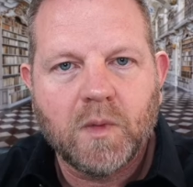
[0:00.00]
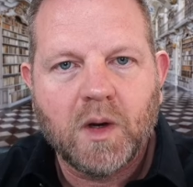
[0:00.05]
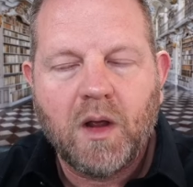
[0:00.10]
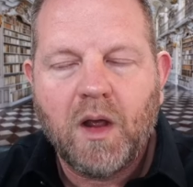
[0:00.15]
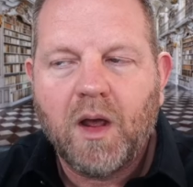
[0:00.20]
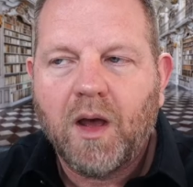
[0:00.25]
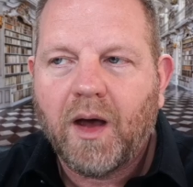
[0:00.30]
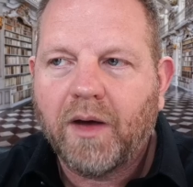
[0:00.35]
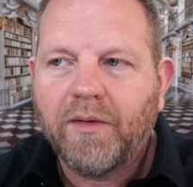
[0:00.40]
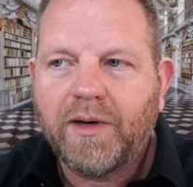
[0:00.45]

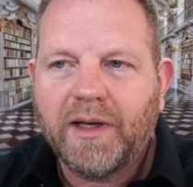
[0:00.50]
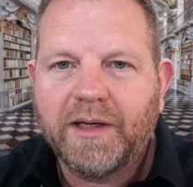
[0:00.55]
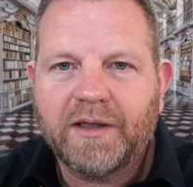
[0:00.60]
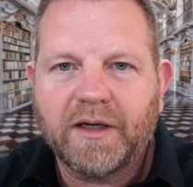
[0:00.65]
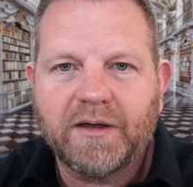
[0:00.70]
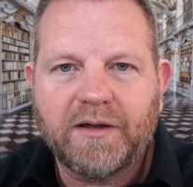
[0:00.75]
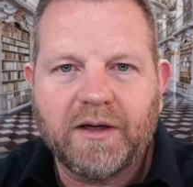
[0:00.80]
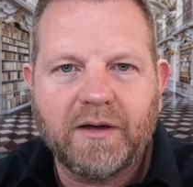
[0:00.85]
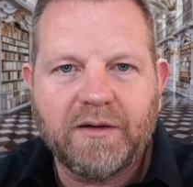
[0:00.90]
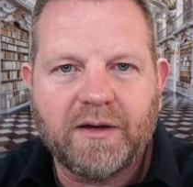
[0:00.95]
I would like to
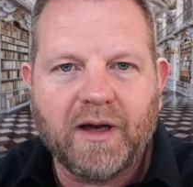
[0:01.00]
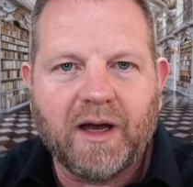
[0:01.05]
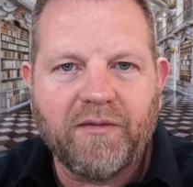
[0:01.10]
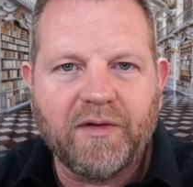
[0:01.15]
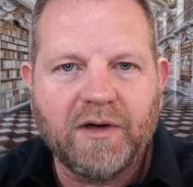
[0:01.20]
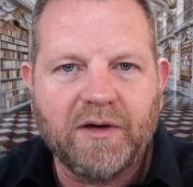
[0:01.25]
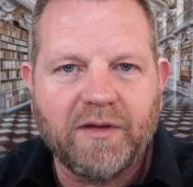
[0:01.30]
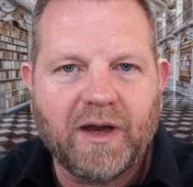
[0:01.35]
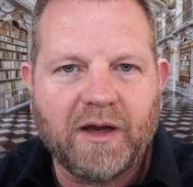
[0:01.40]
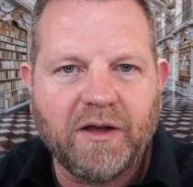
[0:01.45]
dive
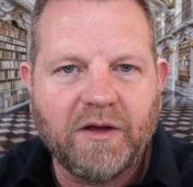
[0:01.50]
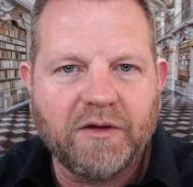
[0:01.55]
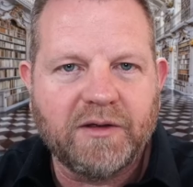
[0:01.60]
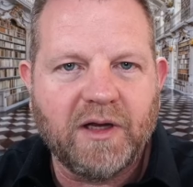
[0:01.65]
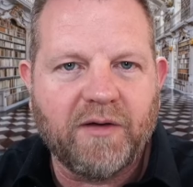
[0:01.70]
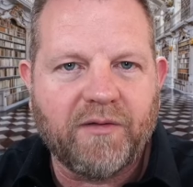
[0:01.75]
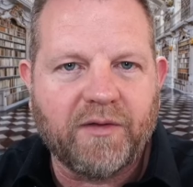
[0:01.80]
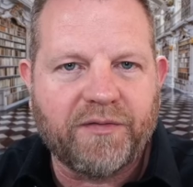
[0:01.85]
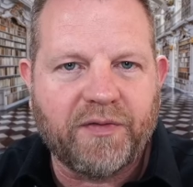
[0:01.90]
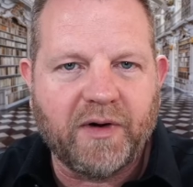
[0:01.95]
into that. I used to
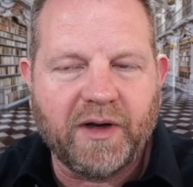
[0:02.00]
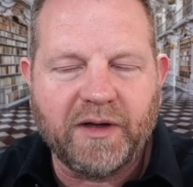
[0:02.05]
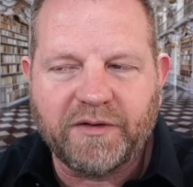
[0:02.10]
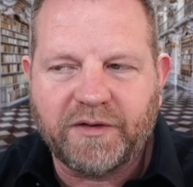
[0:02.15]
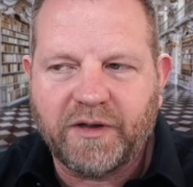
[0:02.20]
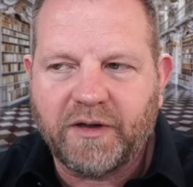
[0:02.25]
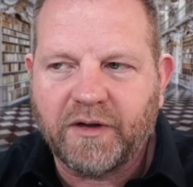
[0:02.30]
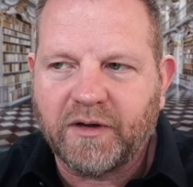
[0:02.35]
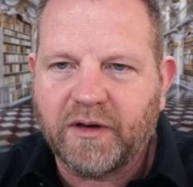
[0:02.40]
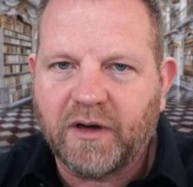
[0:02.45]
have a phrase
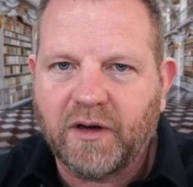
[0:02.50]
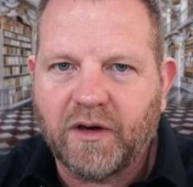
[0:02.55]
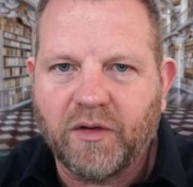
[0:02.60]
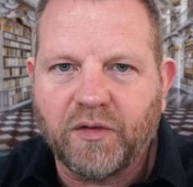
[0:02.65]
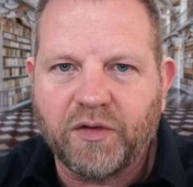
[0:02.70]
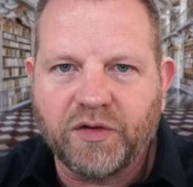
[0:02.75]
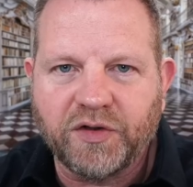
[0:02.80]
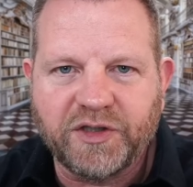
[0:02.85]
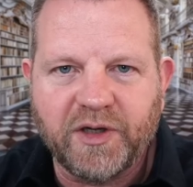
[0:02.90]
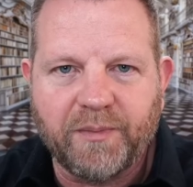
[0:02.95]
here: uh,
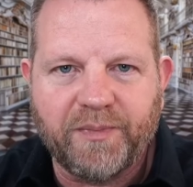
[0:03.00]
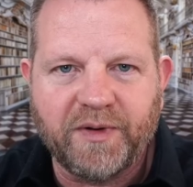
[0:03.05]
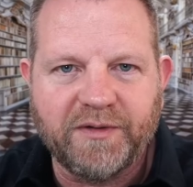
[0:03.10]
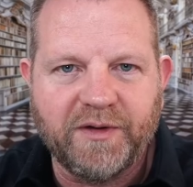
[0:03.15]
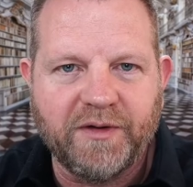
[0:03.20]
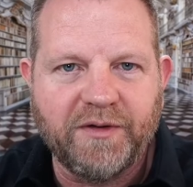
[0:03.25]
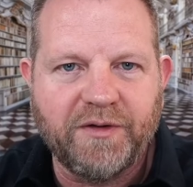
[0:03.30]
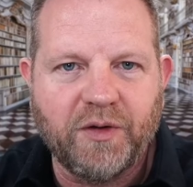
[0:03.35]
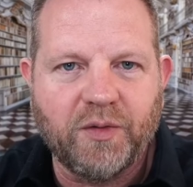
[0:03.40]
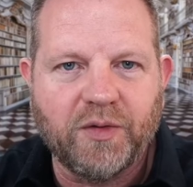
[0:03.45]
ownership
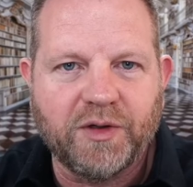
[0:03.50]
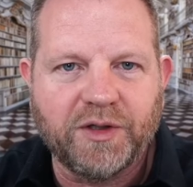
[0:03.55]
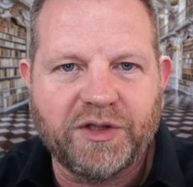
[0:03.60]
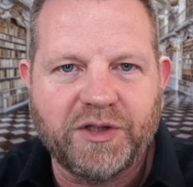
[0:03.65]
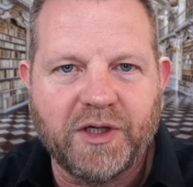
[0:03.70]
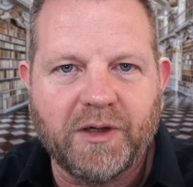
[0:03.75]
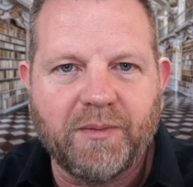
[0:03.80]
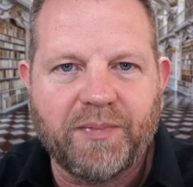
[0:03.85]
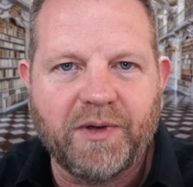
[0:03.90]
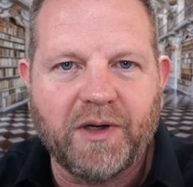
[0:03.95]
isn't doership.